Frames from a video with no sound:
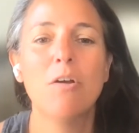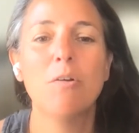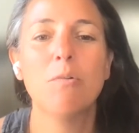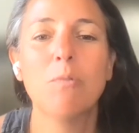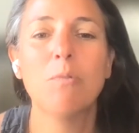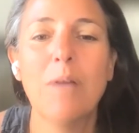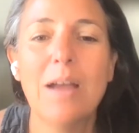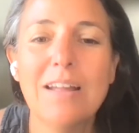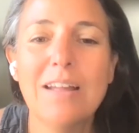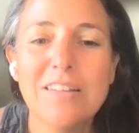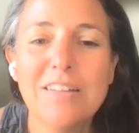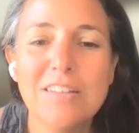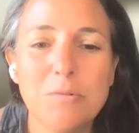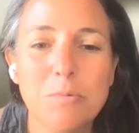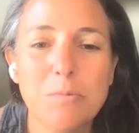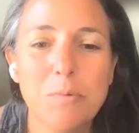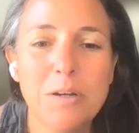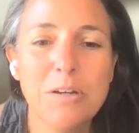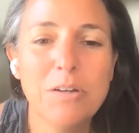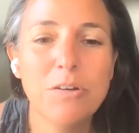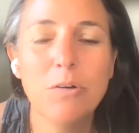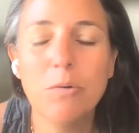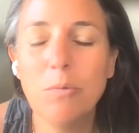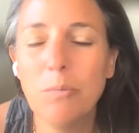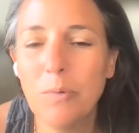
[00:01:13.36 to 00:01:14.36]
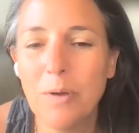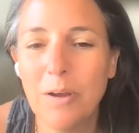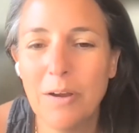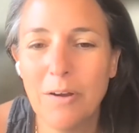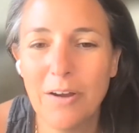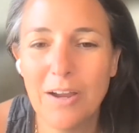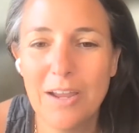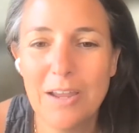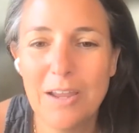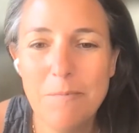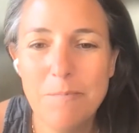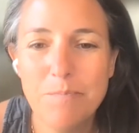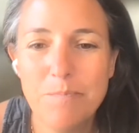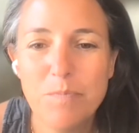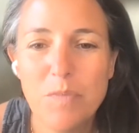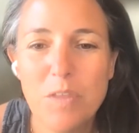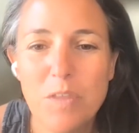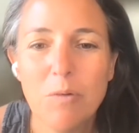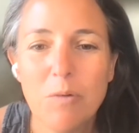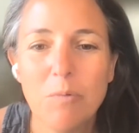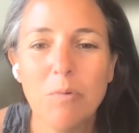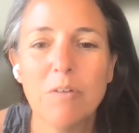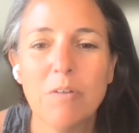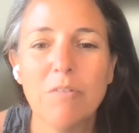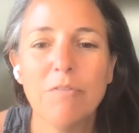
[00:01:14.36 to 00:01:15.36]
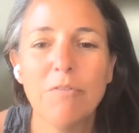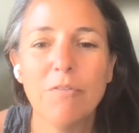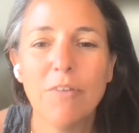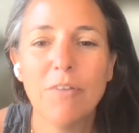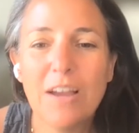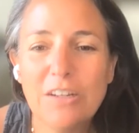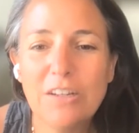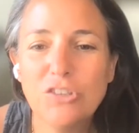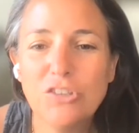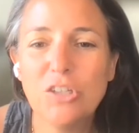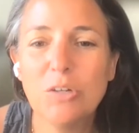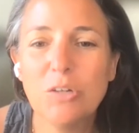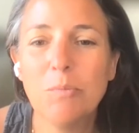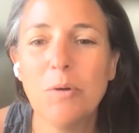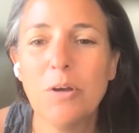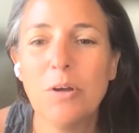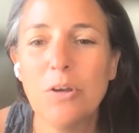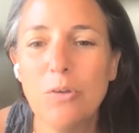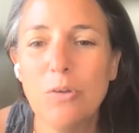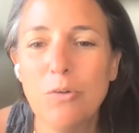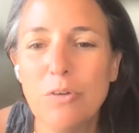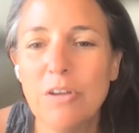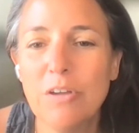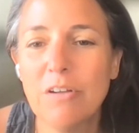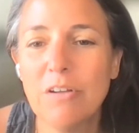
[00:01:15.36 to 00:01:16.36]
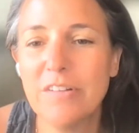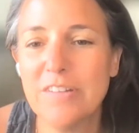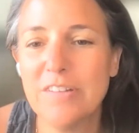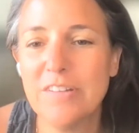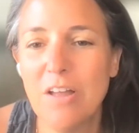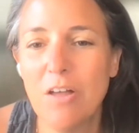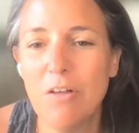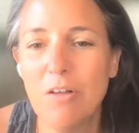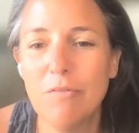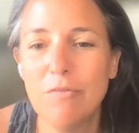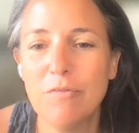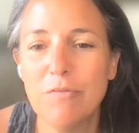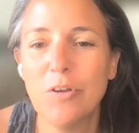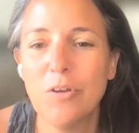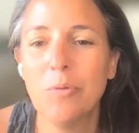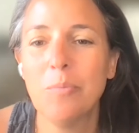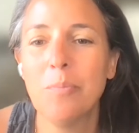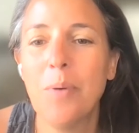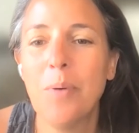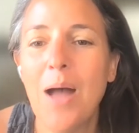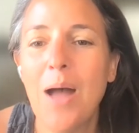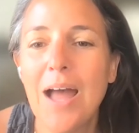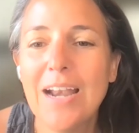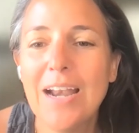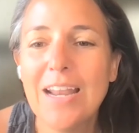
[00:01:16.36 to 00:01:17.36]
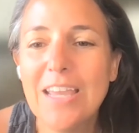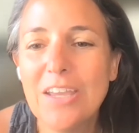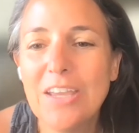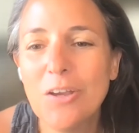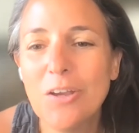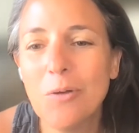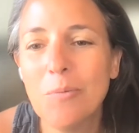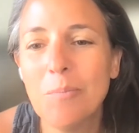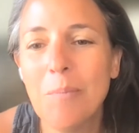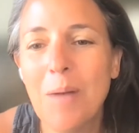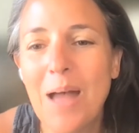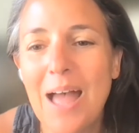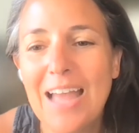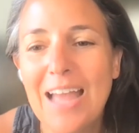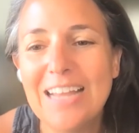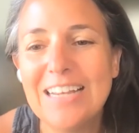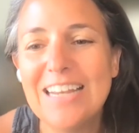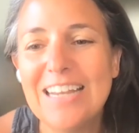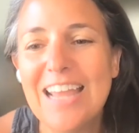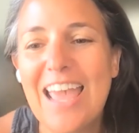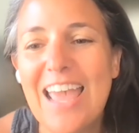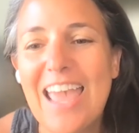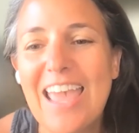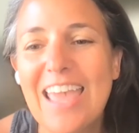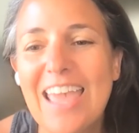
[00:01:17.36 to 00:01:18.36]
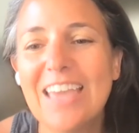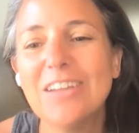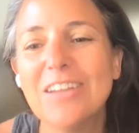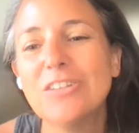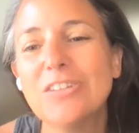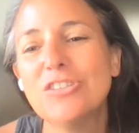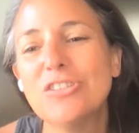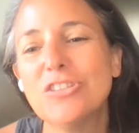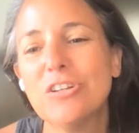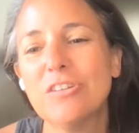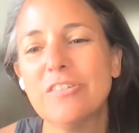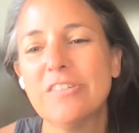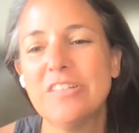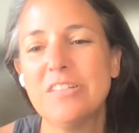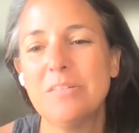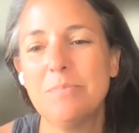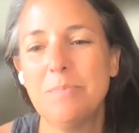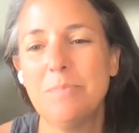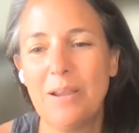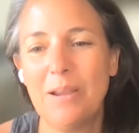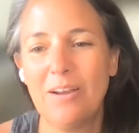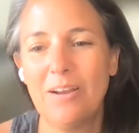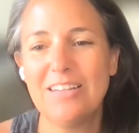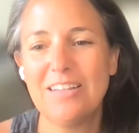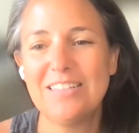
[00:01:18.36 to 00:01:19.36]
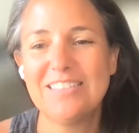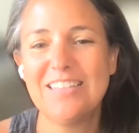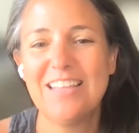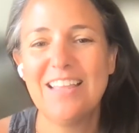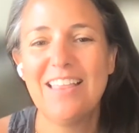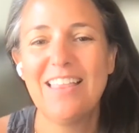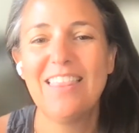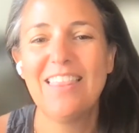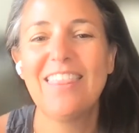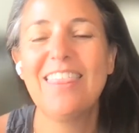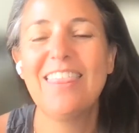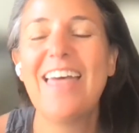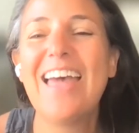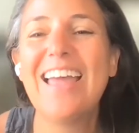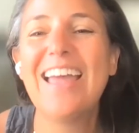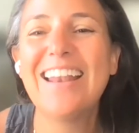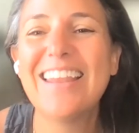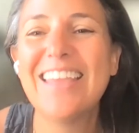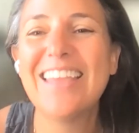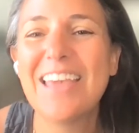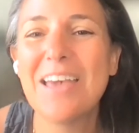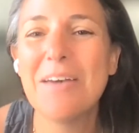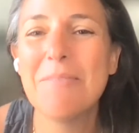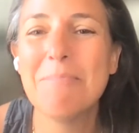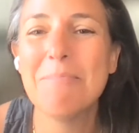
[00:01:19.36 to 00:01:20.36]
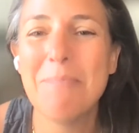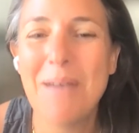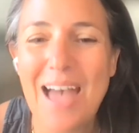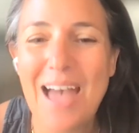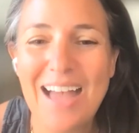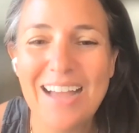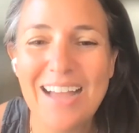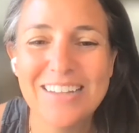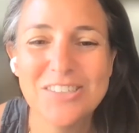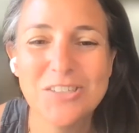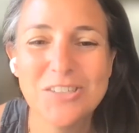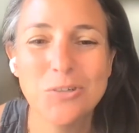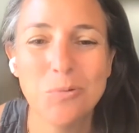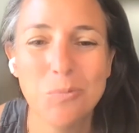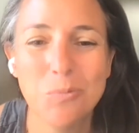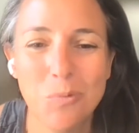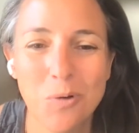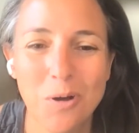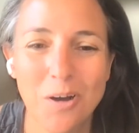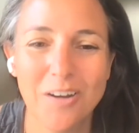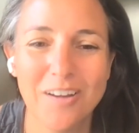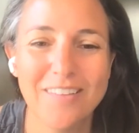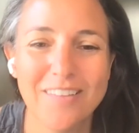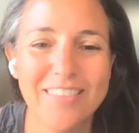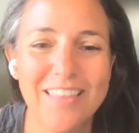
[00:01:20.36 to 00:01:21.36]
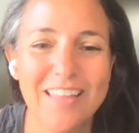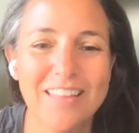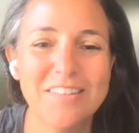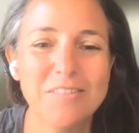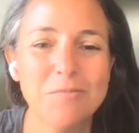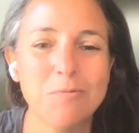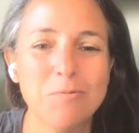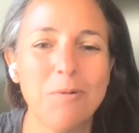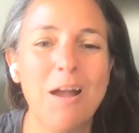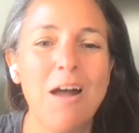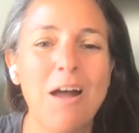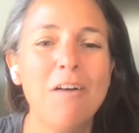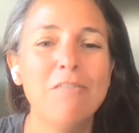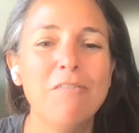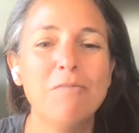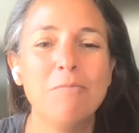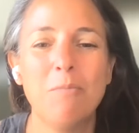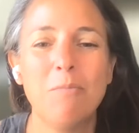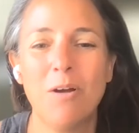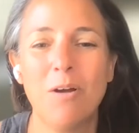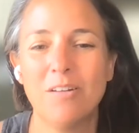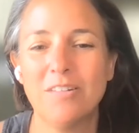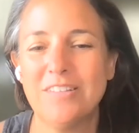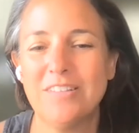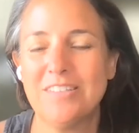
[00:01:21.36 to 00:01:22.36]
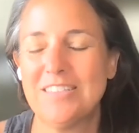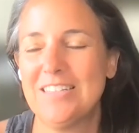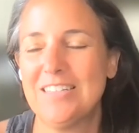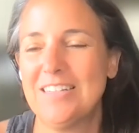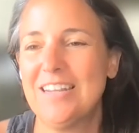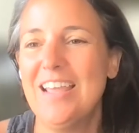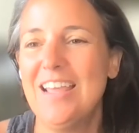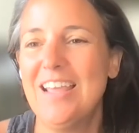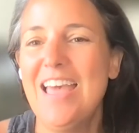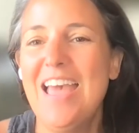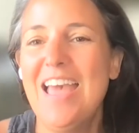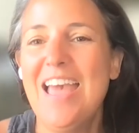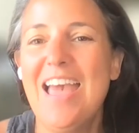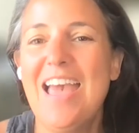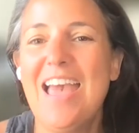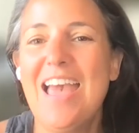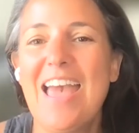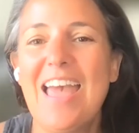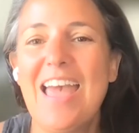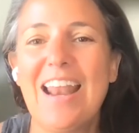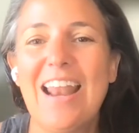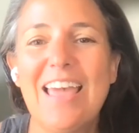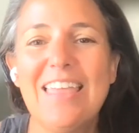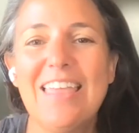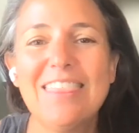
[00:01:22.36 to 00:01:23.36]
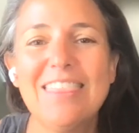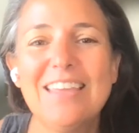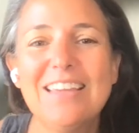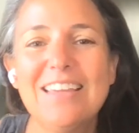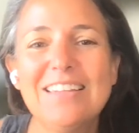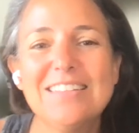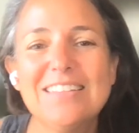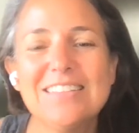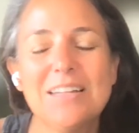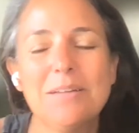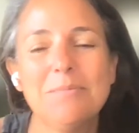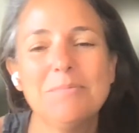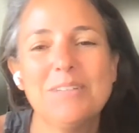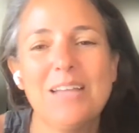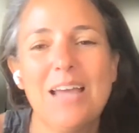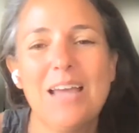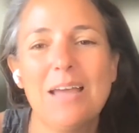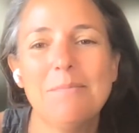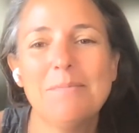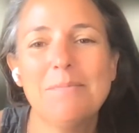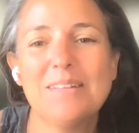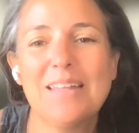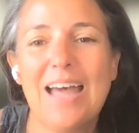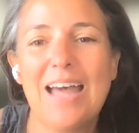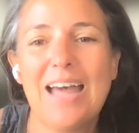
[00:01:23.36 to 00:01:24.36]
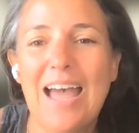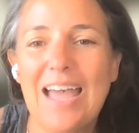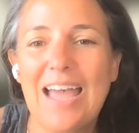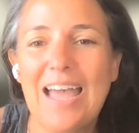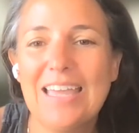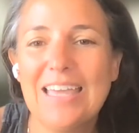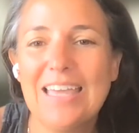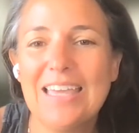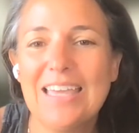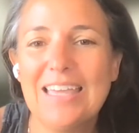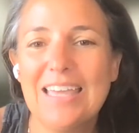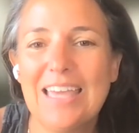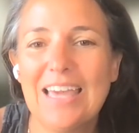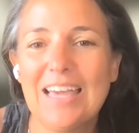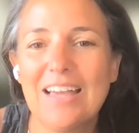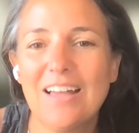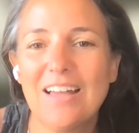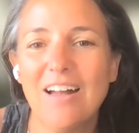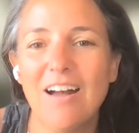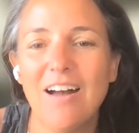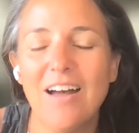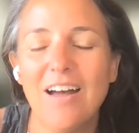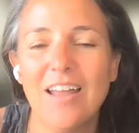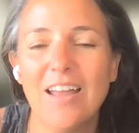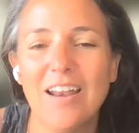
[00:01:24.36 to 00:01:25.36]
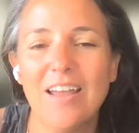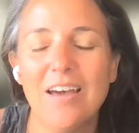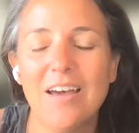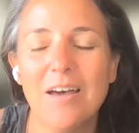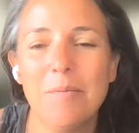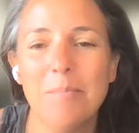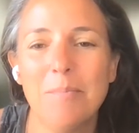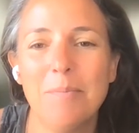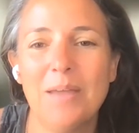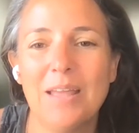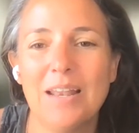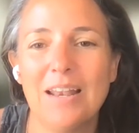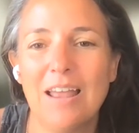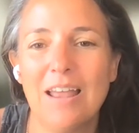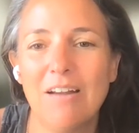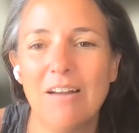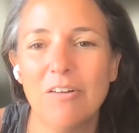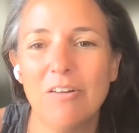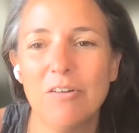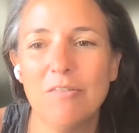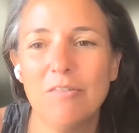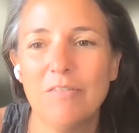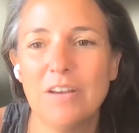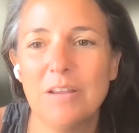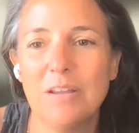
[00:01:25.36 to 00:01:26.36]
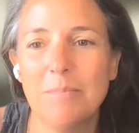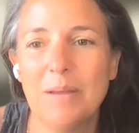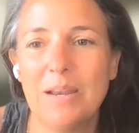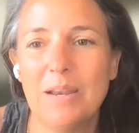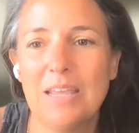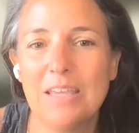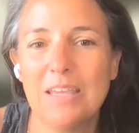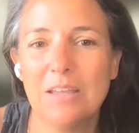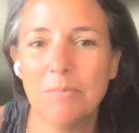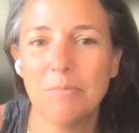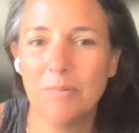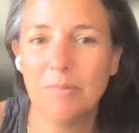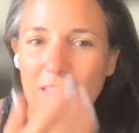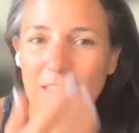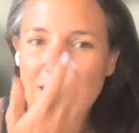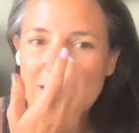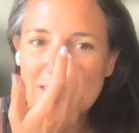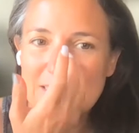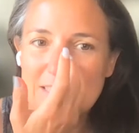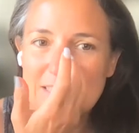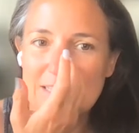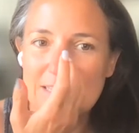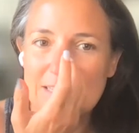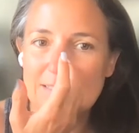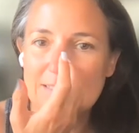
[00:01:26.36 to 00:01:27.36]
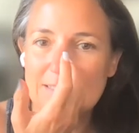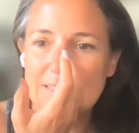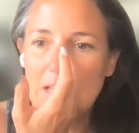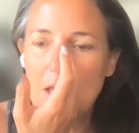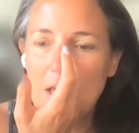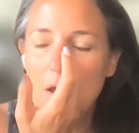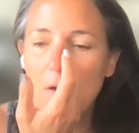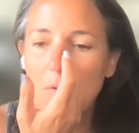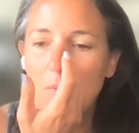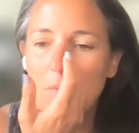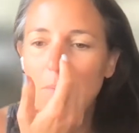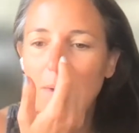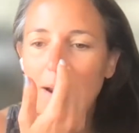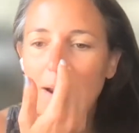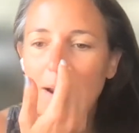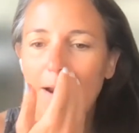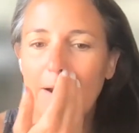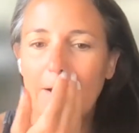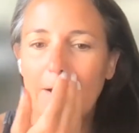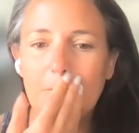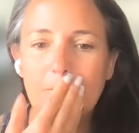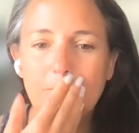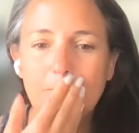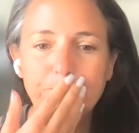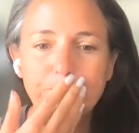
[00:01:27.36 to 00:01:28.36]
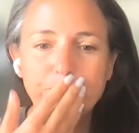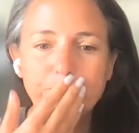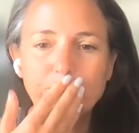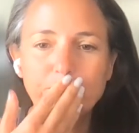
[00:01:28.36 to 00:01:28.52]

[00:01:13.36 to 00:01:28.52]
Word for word: rest when you're weary, refresh and renew yourself, your body, your mind, and your spirit then get back to work. That's Ralph Marston. And I think sometimes I can get caught up in, I don't know if anybody can relate to this, where